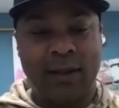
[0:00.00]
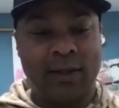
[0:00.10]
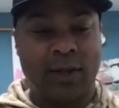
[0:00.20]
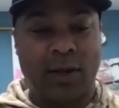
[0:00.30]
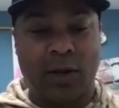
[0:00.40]

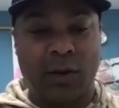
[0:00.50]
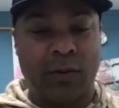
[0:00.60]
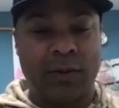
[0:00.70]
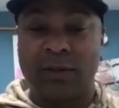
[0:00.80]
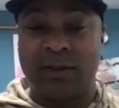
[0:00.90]

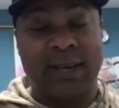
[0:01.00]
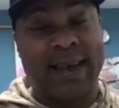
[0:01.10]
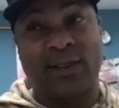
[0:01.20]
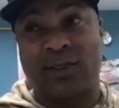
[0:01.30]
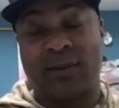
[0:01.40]
So this was
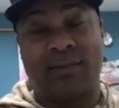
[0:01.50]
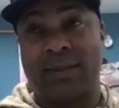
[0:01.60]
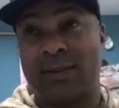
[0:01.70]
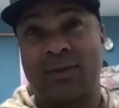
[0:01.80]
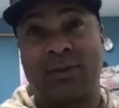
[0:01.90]

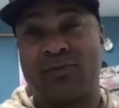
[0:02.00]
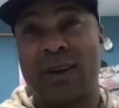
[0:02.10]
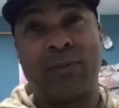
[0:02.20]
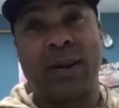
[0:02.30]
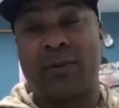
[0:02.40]

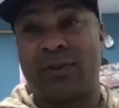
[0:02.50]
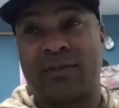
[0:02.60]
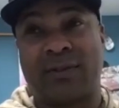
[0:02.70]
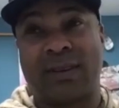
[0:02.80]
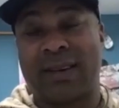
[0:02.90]
right when I
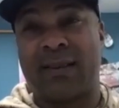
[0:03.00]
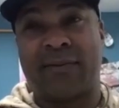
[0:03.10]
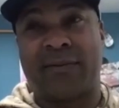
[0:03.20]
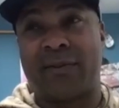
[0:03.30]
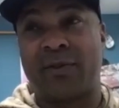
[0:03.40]
was like kind of
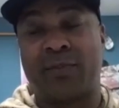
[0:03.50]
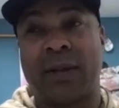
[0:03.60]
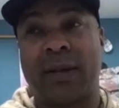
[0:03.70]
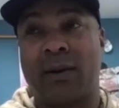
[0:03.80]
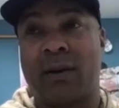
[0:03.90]
first
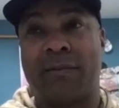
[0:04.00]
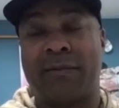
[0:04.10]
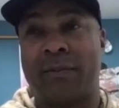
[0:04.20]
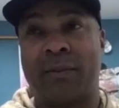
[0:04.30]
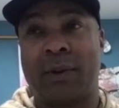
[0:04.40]
playing golf.
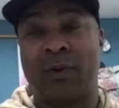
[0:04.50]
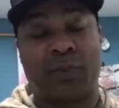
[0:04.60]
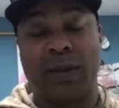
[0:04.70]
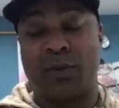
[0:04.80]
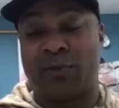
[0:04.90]
I was
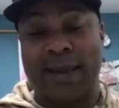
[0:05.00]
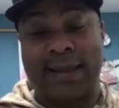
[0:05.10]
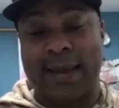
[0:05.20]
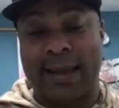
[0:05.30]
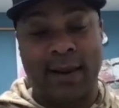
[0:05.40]
playing with my
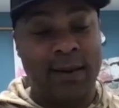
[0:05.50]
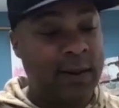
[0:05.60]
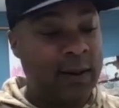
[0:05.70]
dad.